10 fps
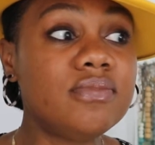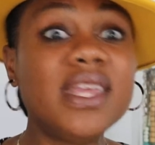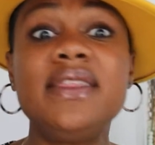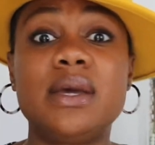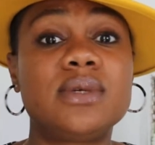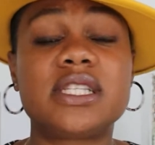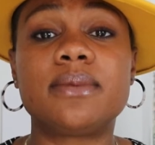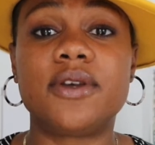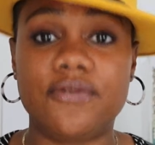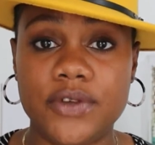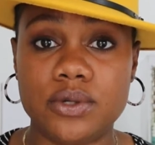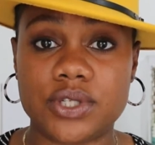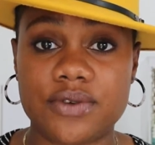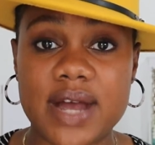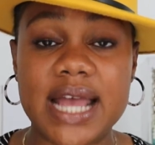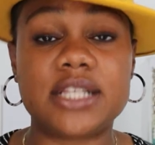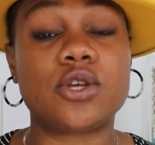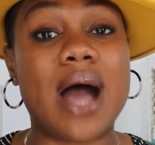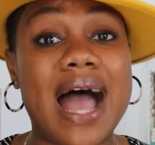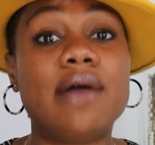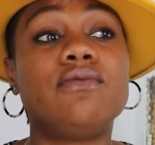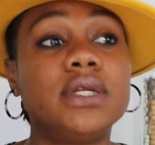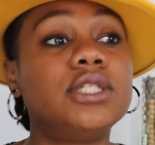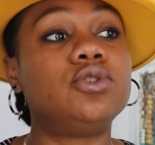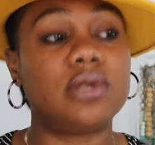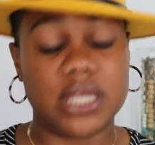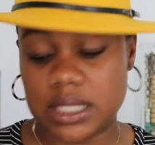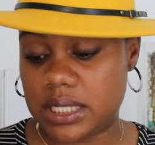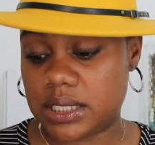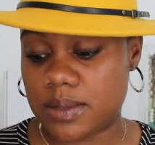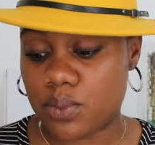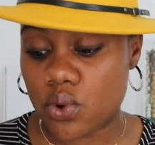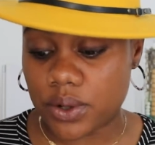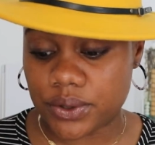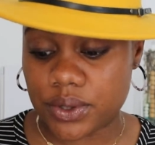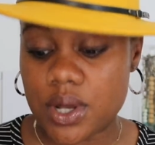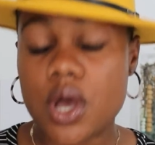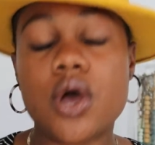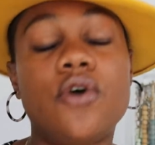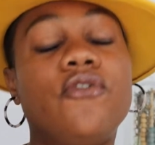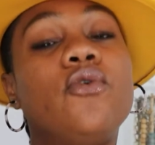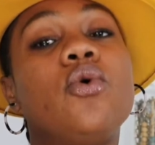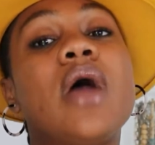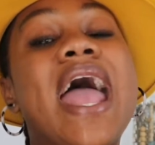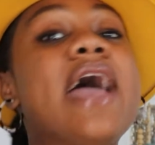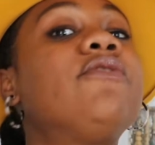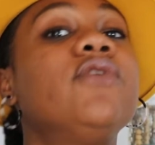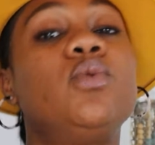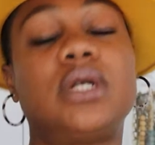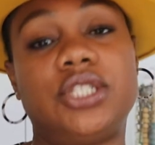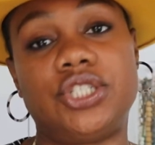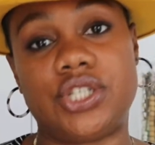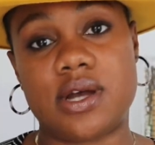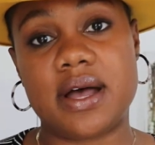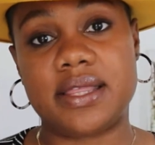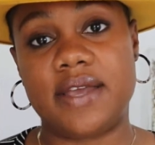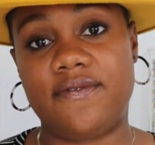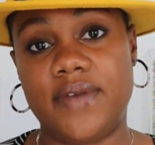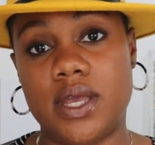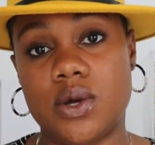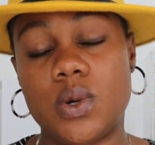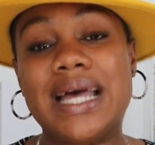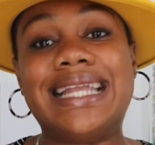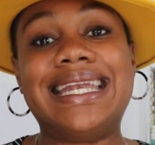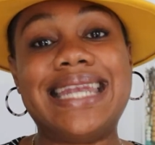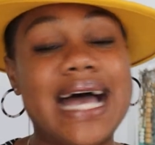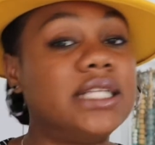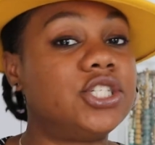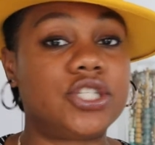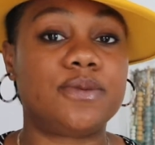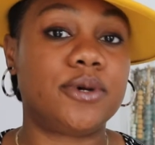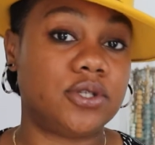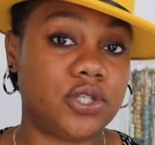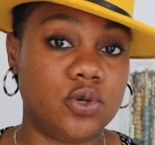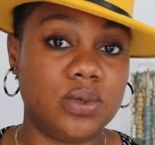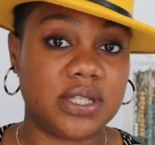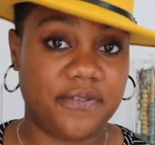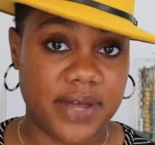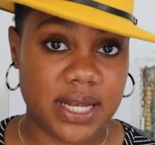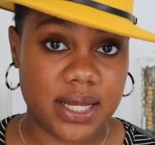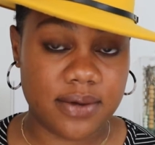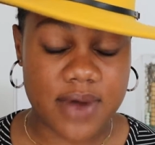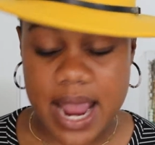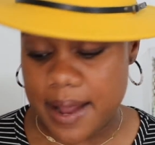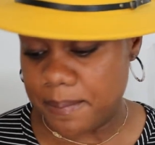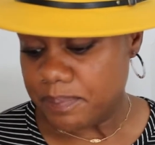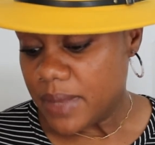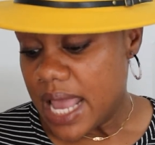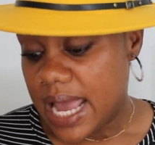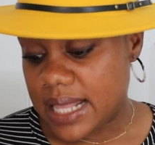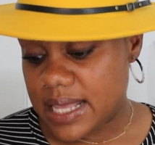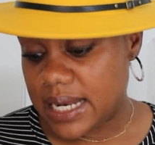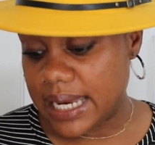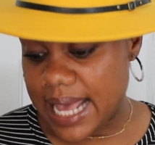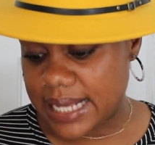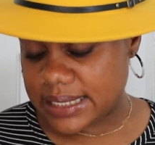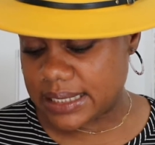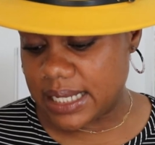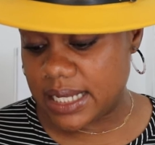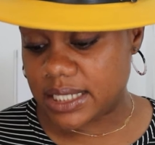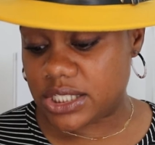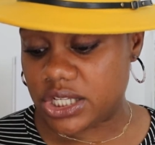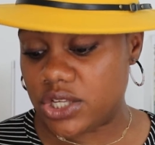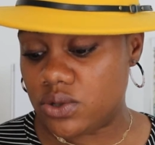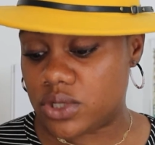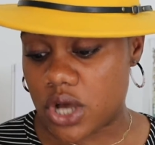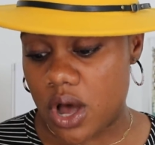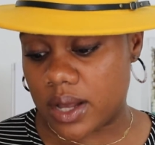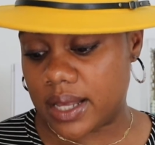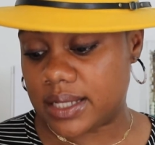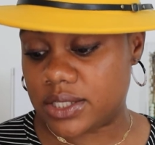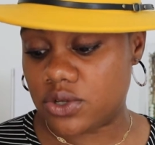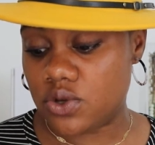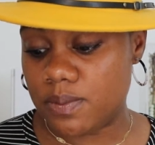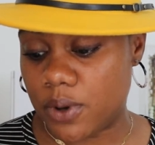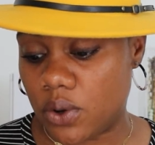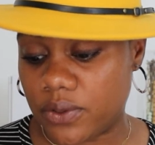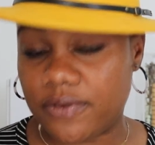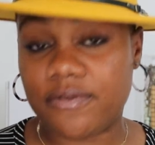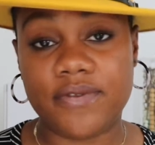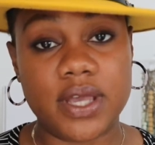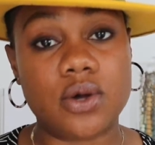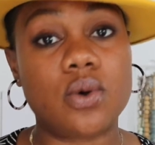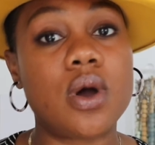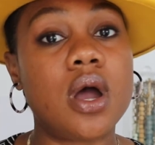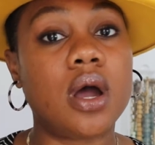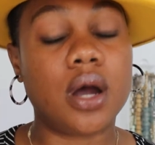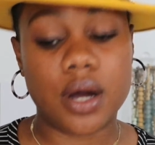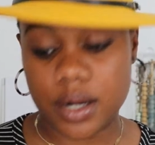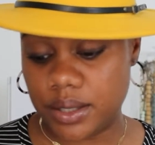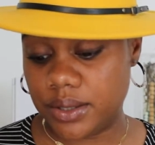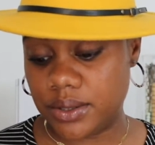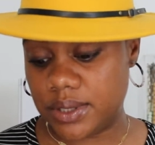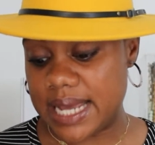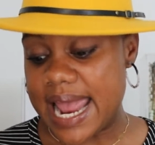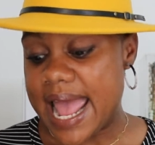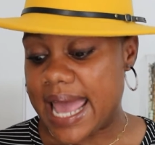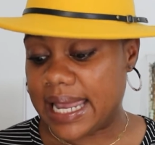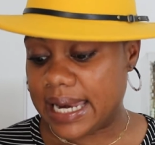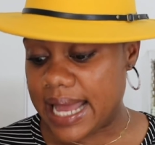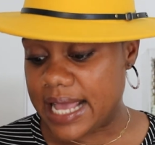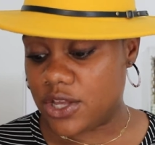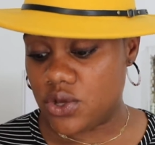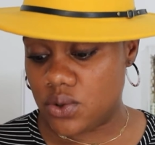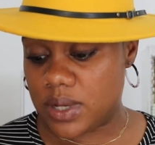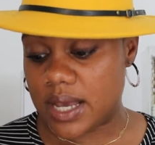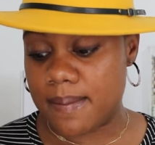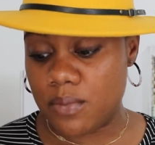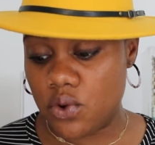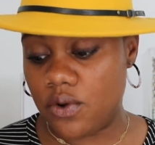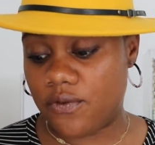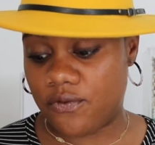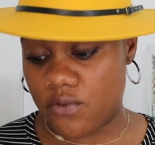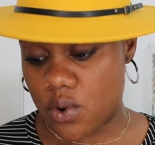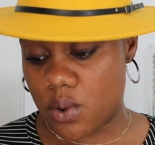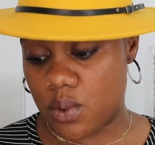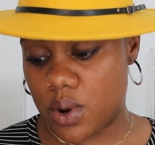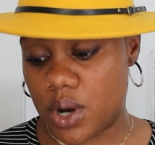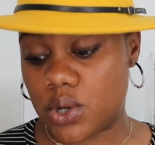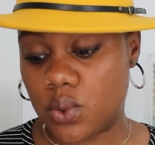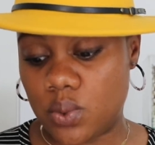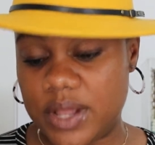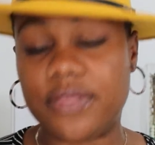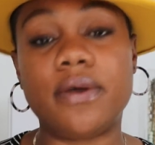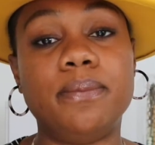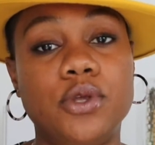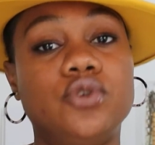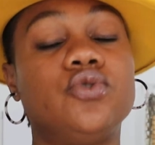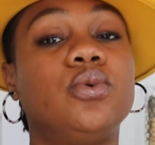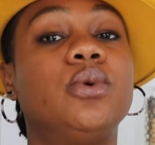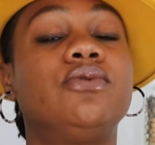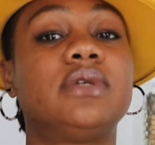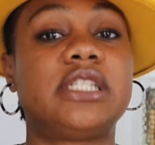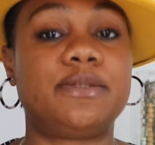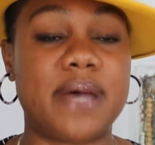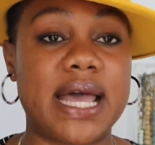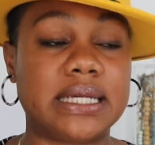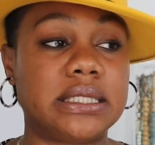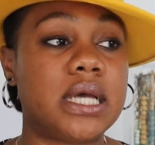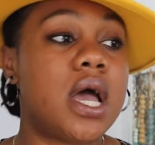there was some confusion, right? So I really do think that it's important for everyone to share how they feel, not just the person who was offended, right? And then lastly, continue talking until you both feel heard and like you can move forward with mutual respect.